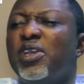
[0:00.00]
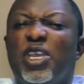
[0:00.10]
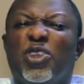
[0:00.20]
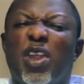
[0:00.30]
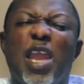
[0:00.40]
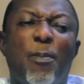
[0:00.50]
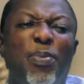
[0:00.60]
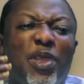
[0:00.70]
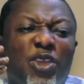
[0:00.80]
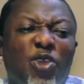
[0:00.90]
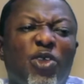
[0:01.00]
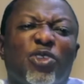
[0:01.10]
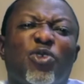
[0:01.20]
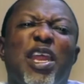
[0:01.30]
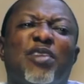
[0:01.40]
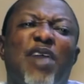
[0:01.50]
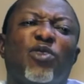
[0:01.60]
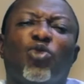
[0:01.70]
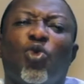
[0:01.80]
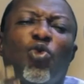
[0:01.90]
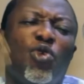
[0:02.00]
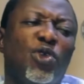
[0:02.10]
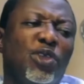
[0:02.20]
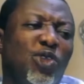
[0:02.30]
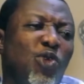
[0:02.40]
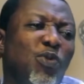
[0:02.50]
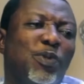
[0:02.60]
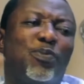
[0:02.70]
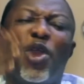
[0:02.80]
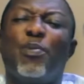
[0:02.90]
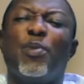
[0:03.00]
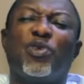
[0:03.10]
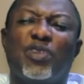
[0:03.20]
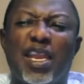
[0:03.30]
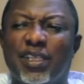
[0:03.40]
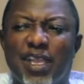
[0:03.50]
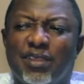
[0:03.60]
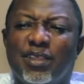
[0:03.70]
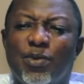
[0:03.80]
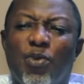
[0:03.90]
He's only trying to, play on people's intelligence.